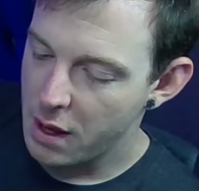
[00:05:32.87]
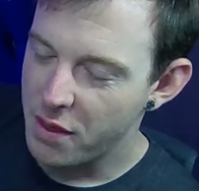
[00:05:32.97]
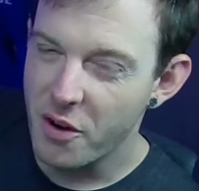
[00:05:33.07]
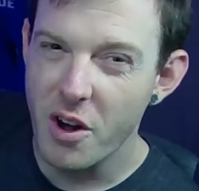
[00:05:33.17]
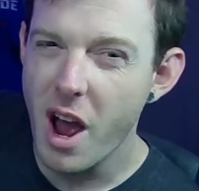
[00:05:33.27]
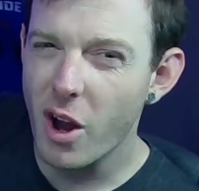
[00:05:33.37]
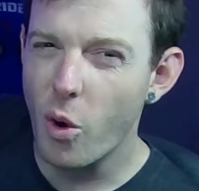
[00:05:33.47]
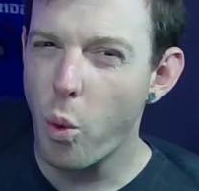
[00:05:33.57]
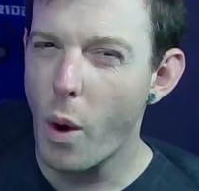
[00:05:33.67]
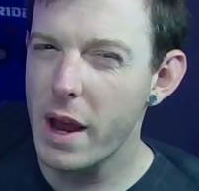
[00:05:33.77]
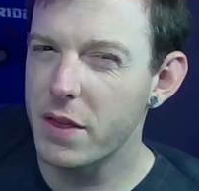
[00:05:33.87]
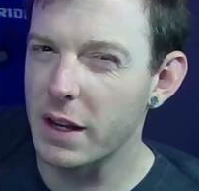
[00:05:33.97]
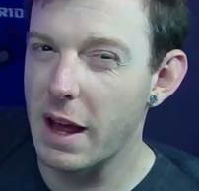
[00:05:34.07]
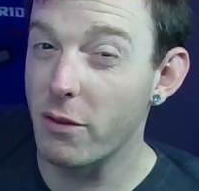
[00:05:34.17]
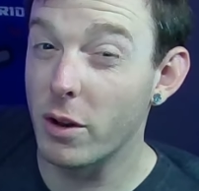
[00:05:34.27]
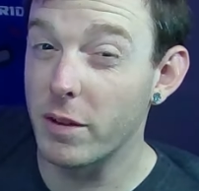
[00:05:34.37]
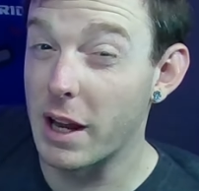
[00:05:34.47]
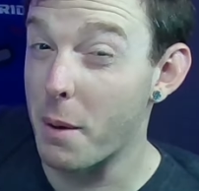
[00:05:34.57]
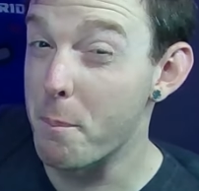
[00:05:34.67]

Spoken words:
They're not quite the level of like a